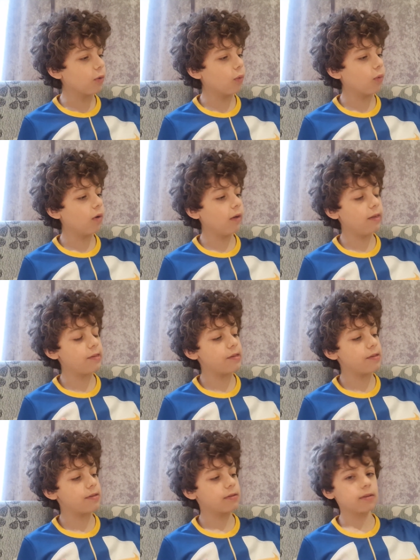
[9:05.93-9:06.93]
Oh, oh this
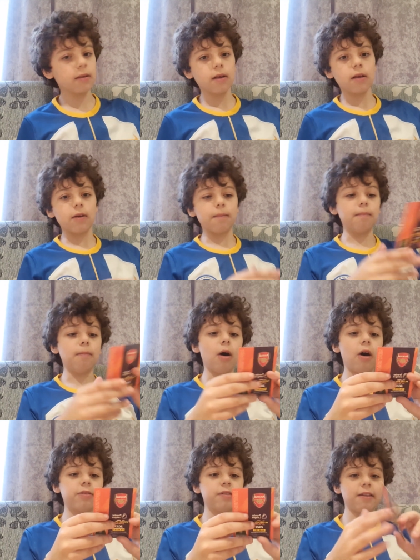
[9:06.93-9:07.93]
is
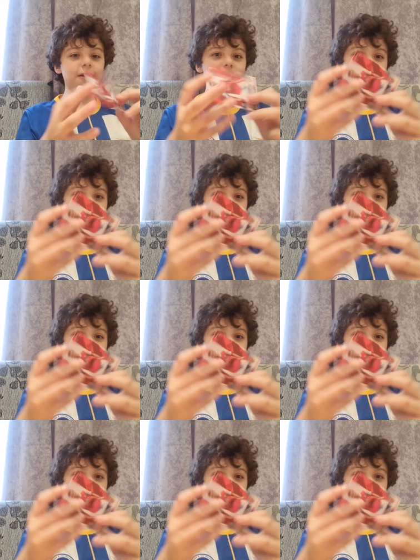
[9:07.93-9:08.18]
Martin